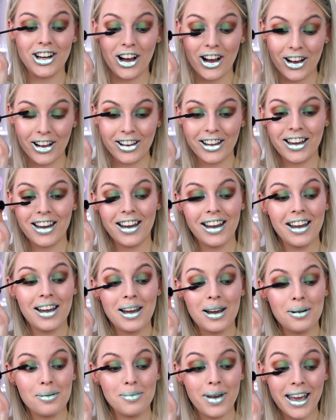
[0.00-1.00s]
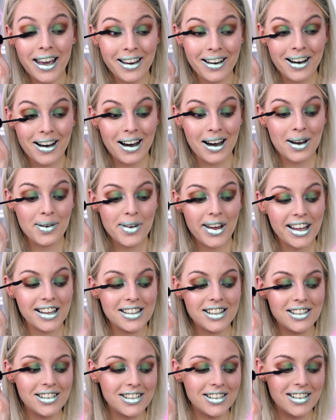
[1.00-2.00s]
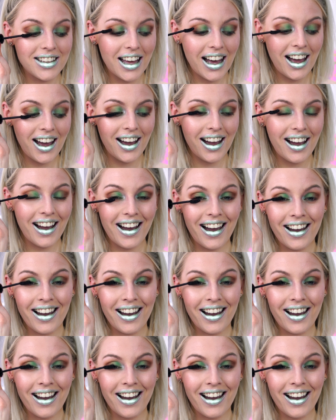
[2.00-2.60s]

Chocolate makeup, and to do that,